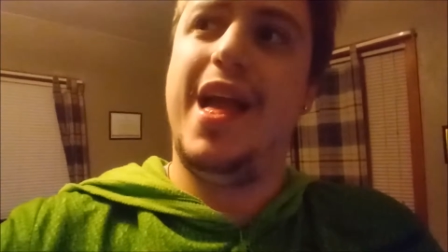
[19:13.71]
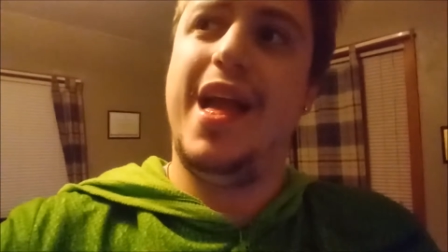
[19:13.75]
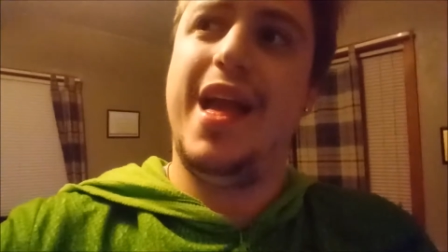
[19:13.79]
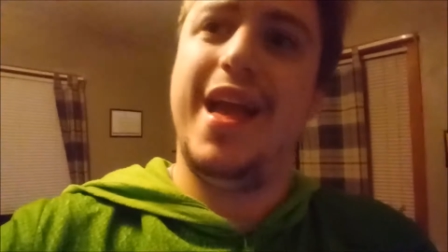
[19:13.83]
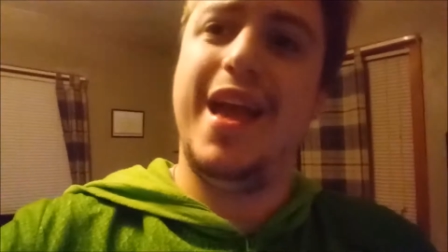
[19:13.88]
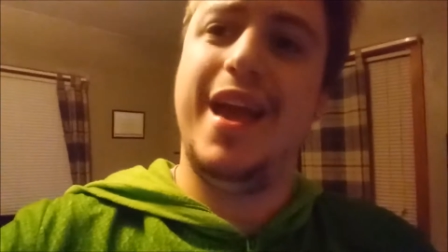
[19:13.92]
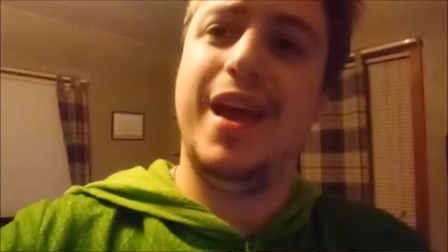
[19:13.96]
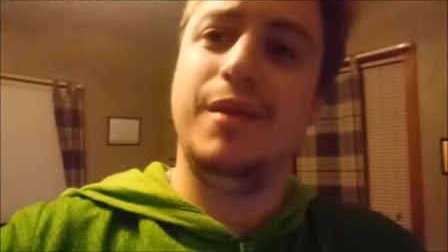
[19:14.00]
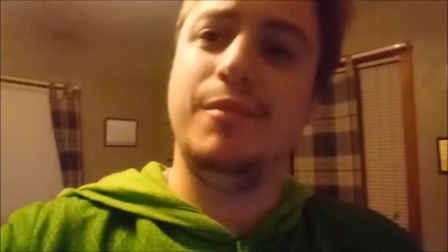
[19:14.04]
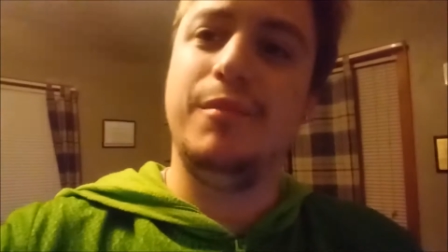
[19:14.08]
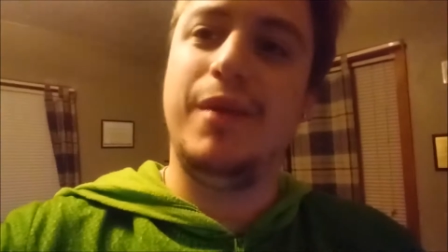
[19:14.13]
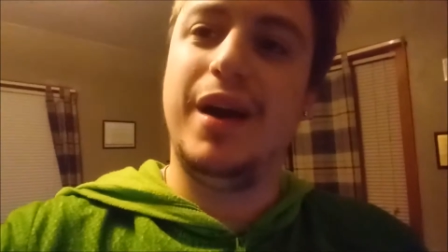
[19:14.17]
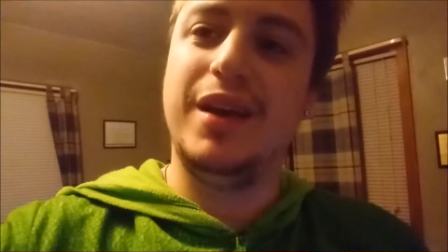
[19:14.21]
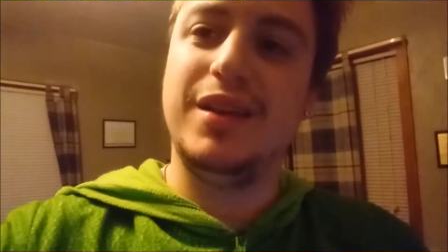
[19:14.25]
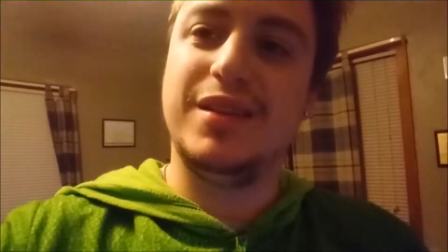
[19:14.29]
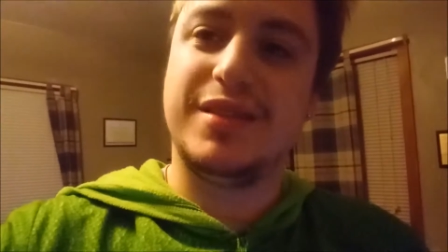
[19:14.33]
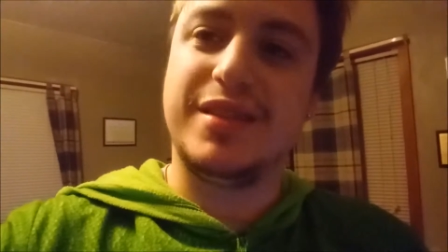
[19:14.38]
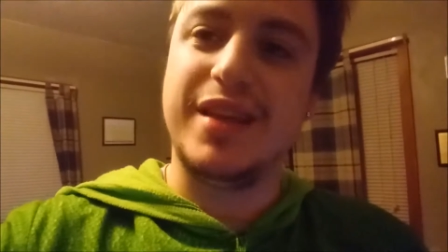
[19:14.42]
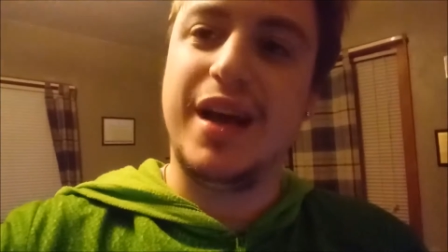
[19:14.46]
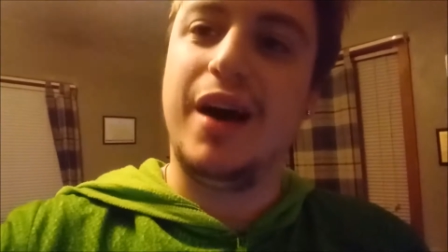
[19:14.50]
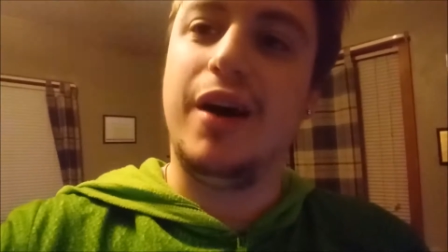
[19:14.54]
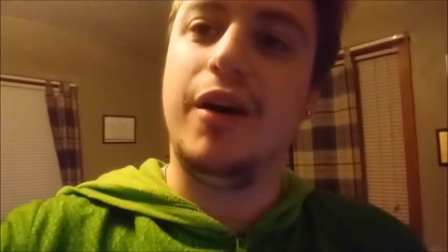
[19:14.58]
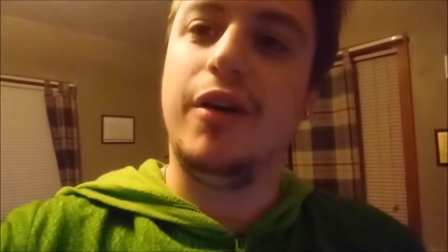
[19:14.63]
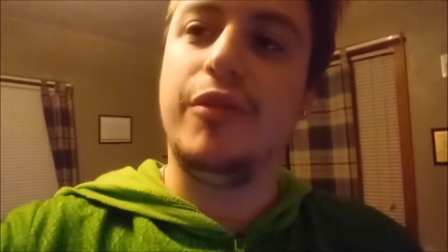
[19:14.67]
in
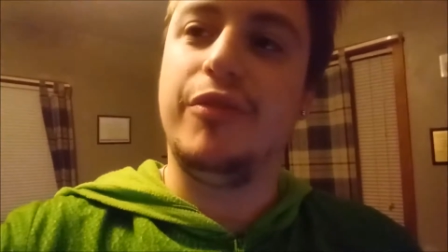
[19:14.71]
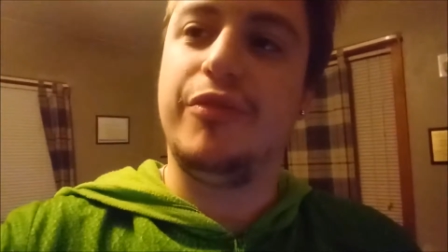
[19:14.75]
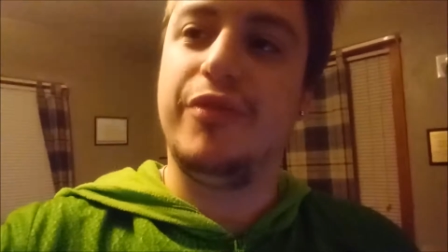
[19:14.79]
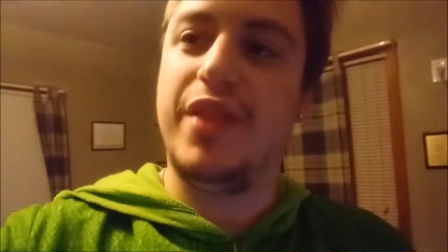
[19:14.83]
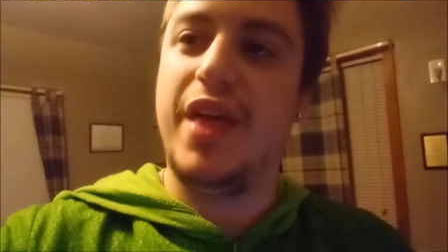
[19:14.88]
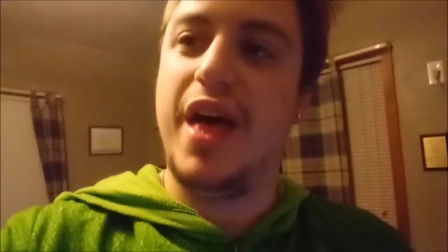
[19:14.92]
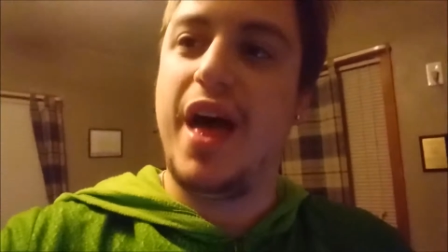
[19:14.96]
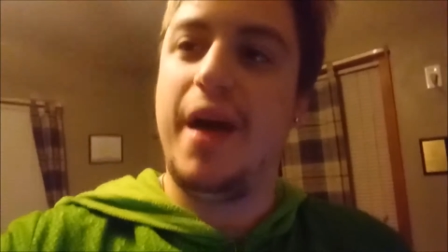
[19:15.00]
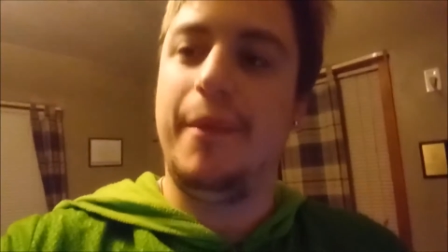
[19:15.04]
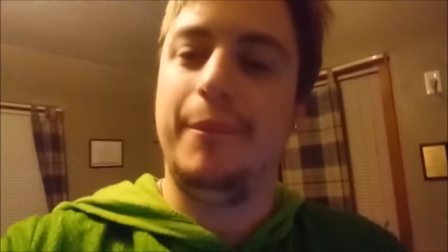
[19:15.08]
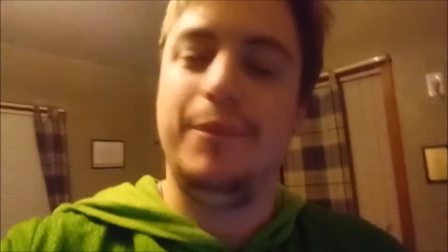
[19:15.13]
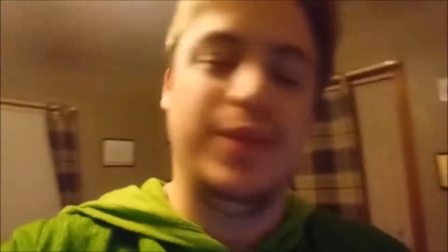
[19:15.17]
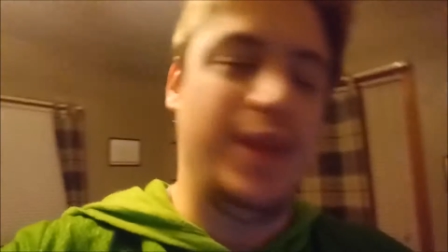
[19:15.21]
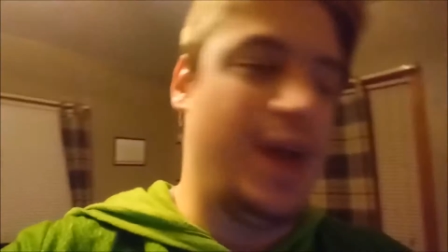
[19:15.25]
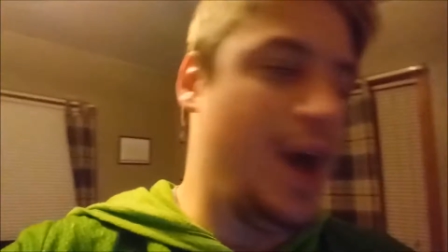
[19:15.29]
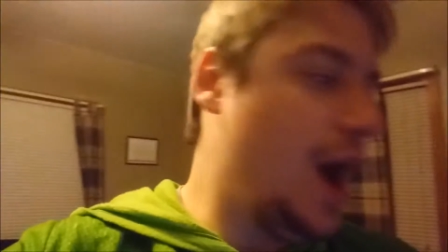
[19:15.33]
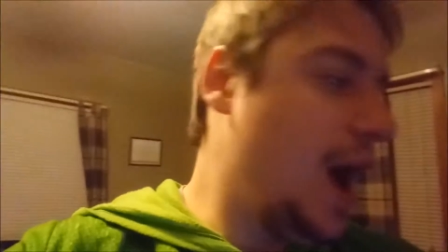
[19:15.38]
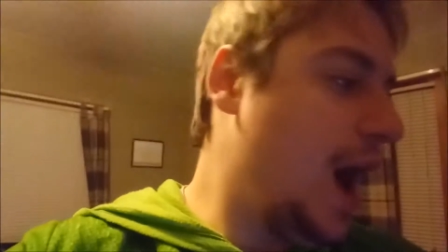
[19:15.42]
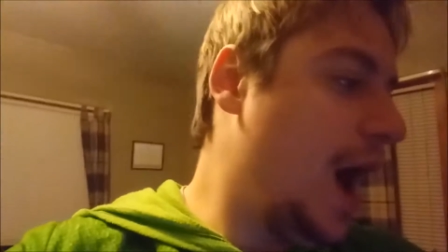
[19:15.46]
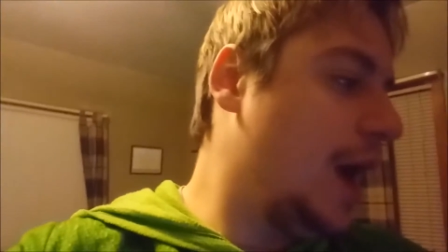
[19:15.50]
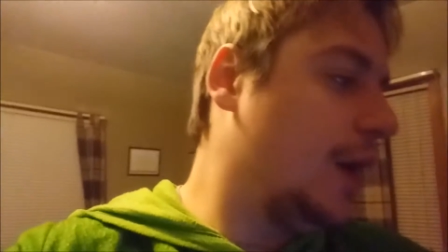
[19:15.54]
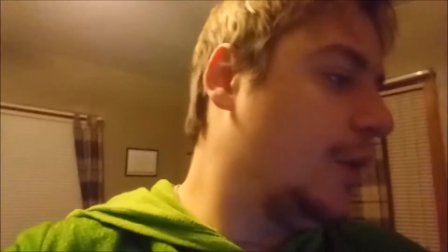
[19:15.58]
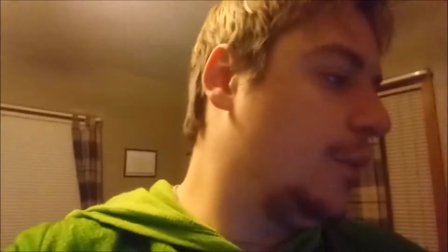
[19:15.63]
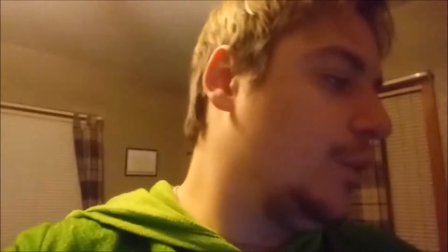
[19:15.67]
myself that
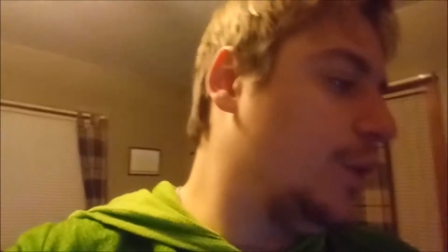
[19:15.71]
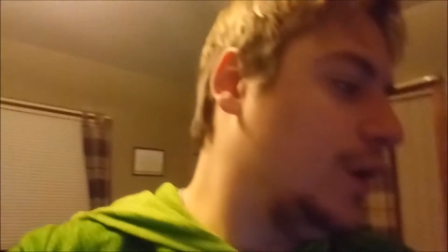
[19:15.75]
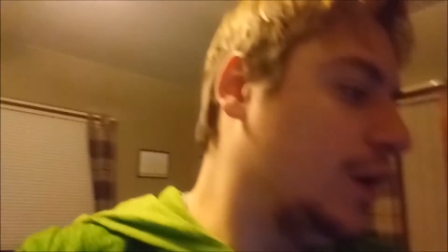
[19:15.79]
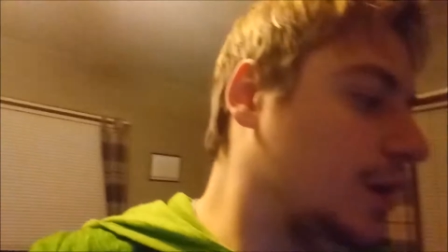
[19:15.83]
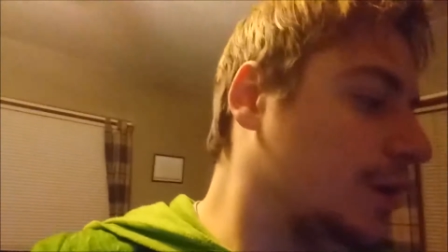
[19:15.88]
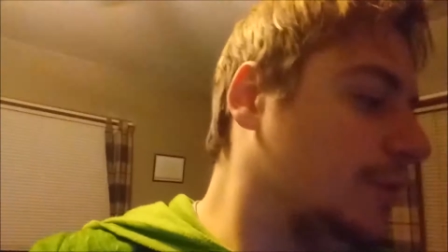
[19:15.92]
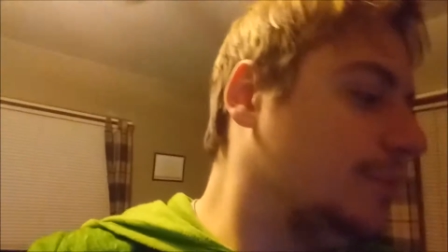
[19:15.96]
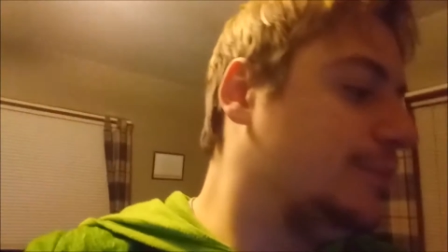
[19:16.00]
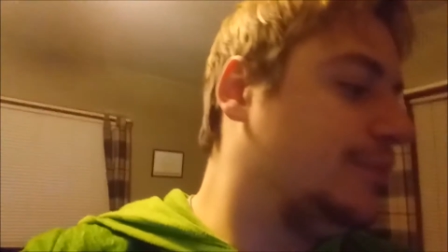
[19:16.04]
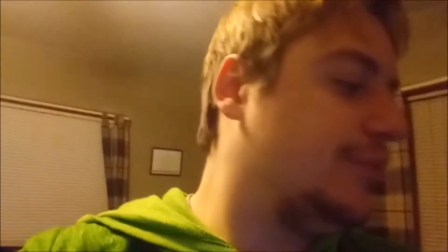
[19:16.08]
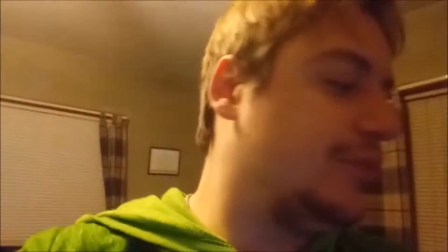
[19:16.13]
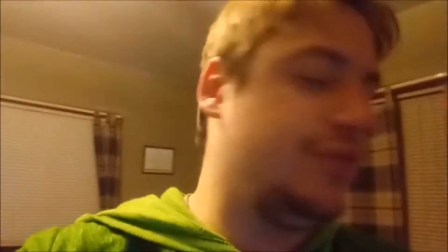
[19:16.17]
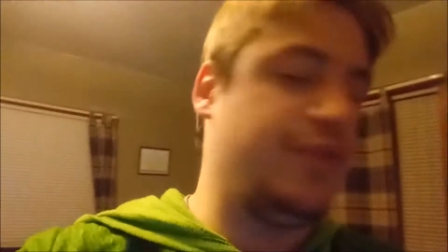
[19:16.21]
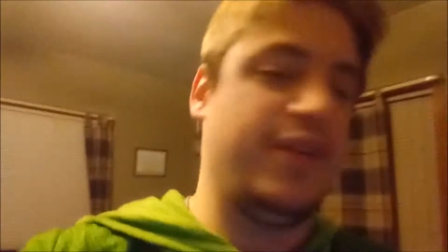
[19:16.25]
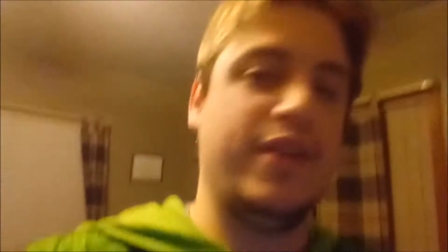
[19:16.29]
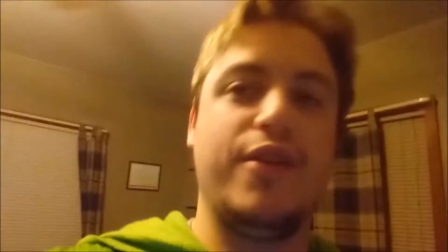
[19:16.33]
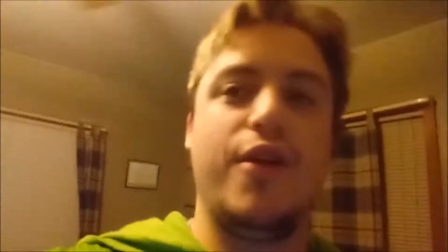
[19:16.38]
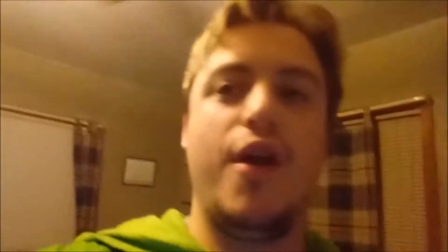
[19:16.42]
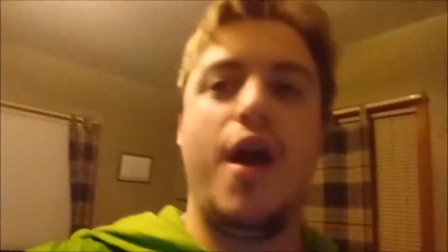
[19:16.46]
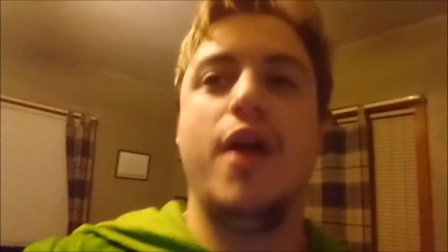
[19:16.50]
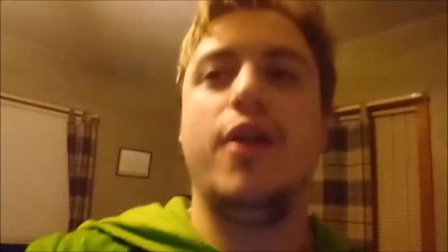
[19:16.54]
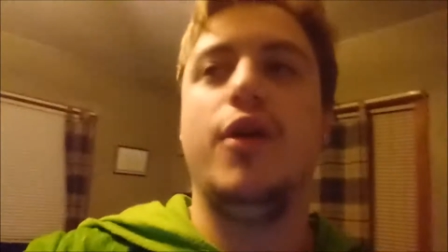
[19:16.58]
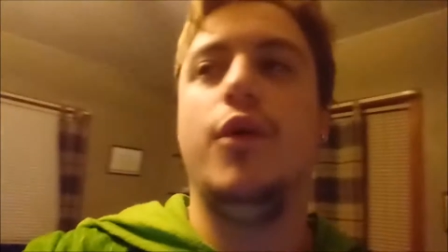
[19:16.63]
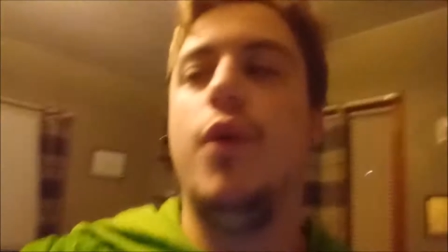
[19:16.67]
I will
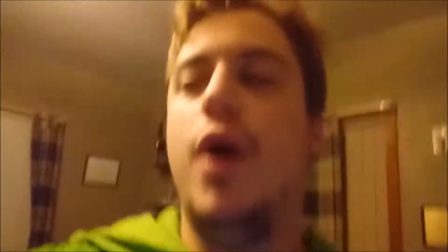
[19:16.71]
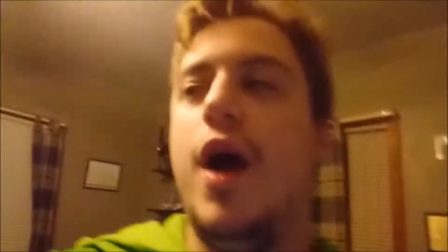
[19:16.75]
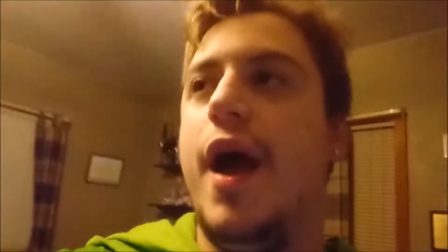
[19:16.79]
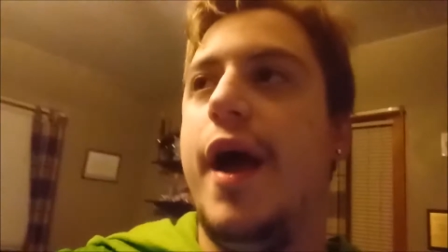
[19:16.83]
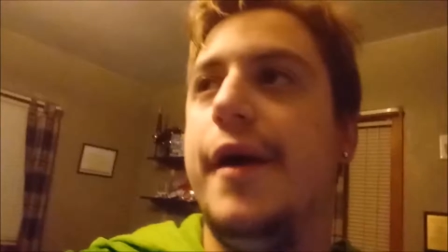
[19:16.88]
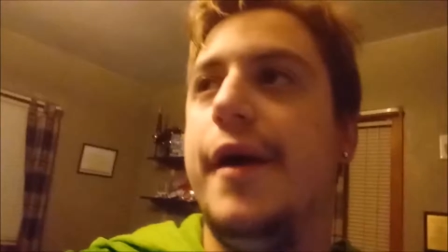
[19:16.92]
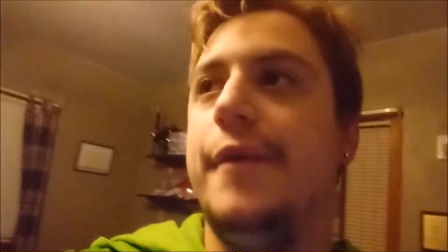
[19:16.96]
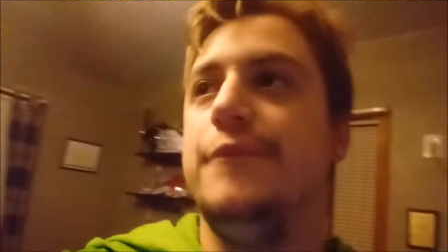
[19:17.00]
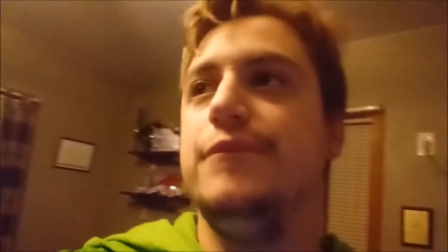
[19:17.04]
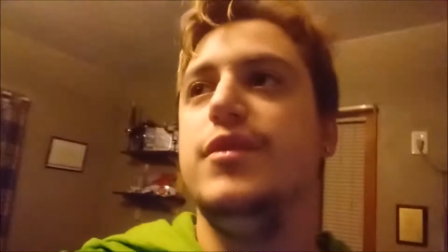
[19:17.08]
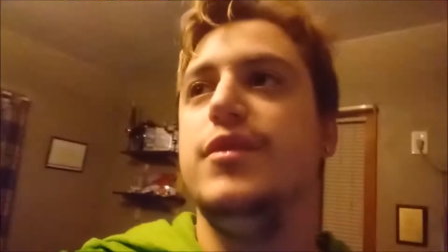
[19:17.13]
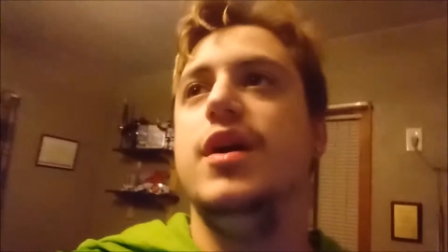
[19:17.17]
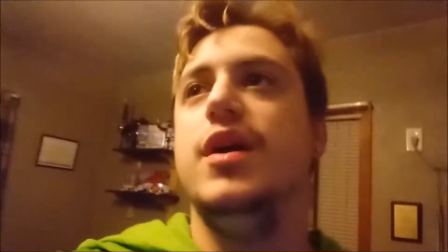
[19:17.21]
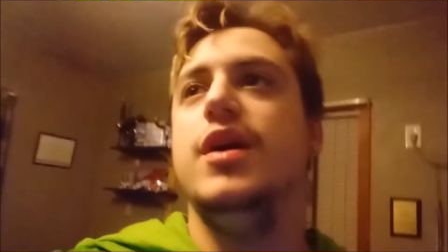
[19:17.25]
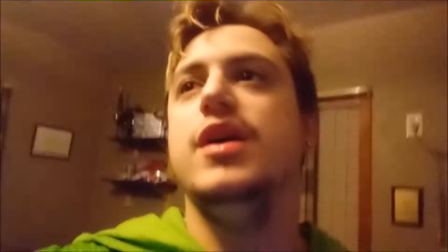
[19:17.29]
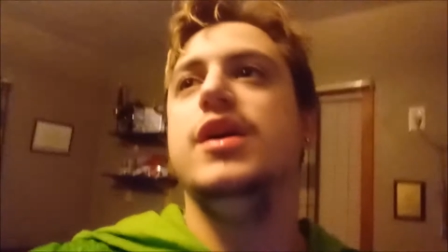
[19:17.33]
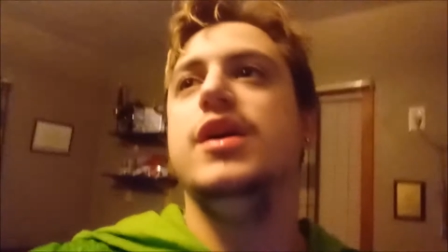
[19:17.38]
figure out a way